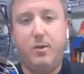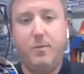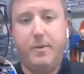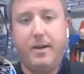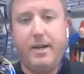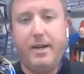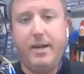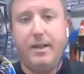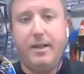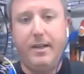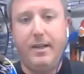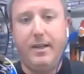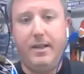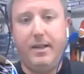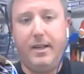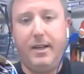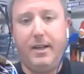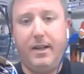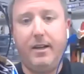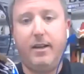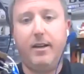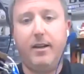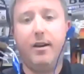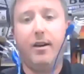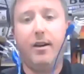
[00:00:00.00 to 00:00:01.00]
to my
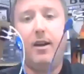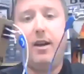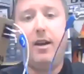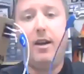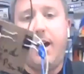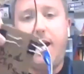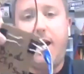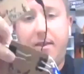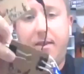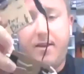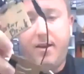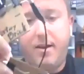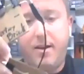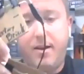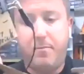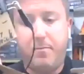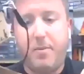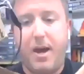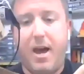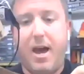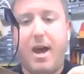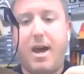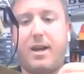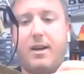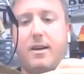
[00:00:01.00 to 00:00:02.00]
LED, and then
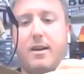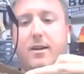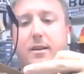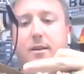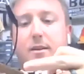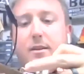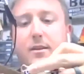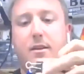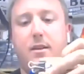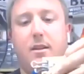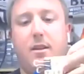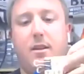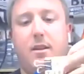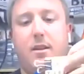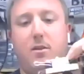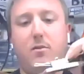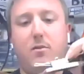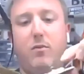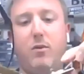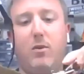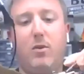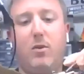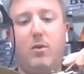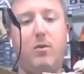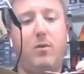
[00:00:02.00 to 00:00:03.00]
back
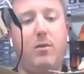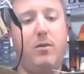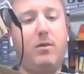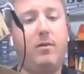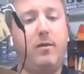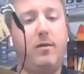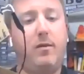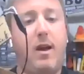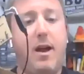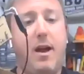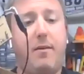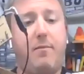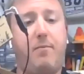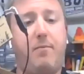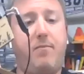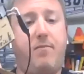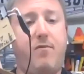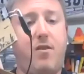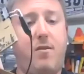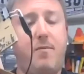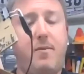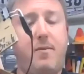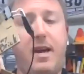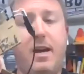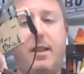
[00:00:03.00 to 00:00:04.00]
through back
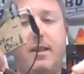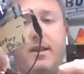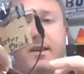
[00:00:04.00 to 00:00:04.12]
from the